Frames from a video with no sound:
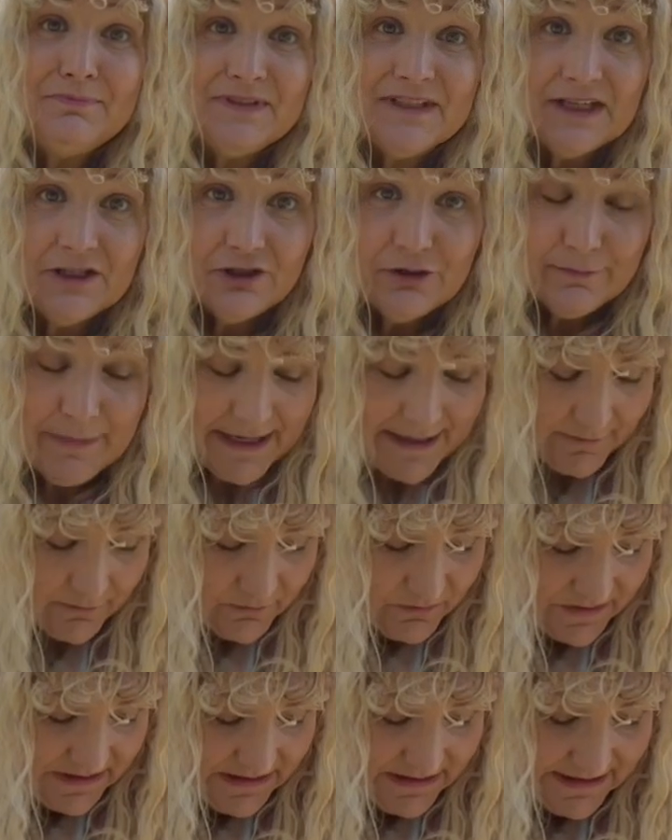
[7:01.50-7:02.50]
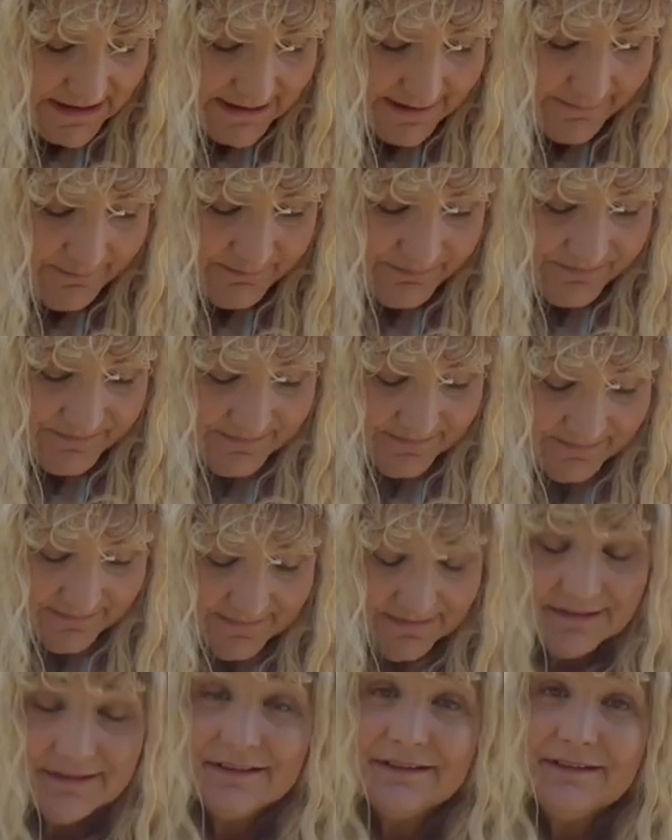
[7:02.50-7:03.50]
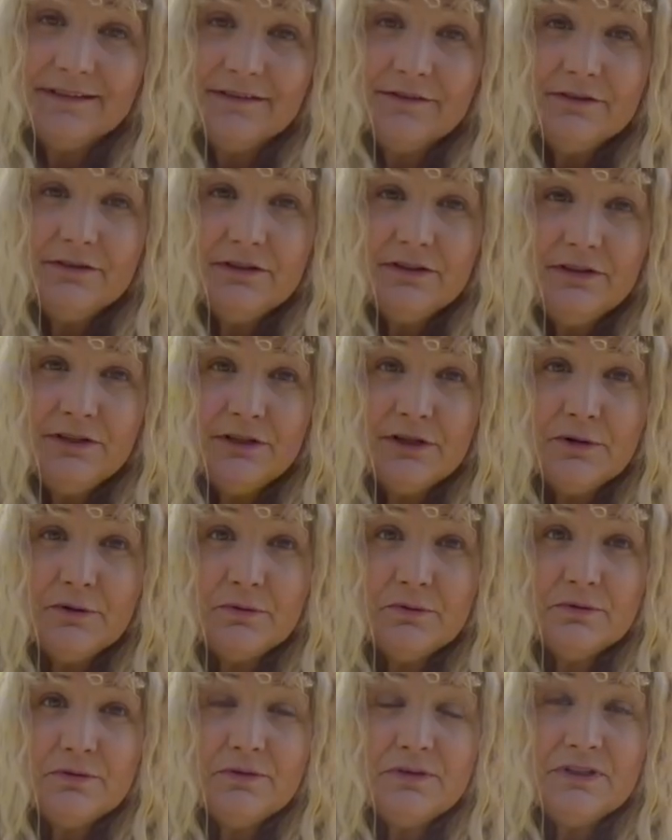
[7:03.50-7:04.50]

set your boundaries, you know,